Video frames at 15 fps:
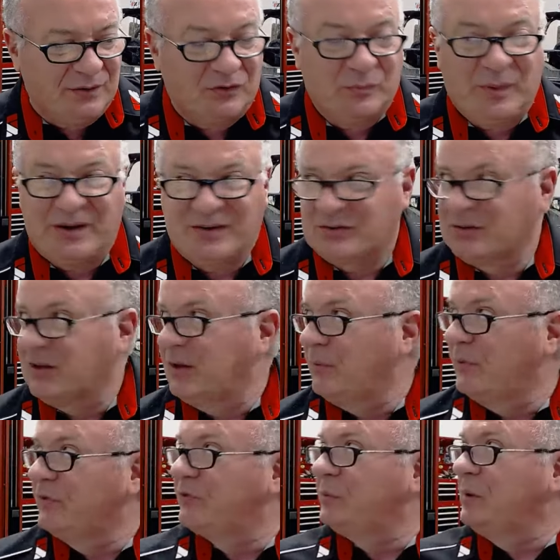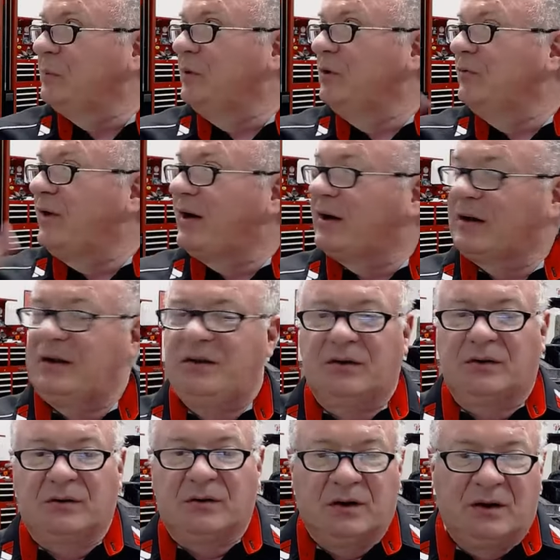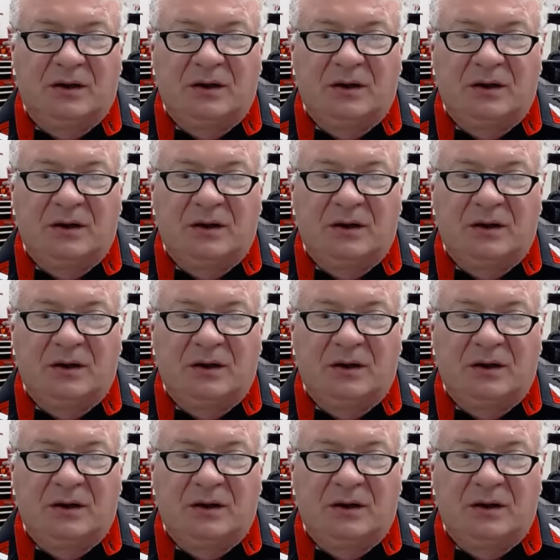especially once we move out of here.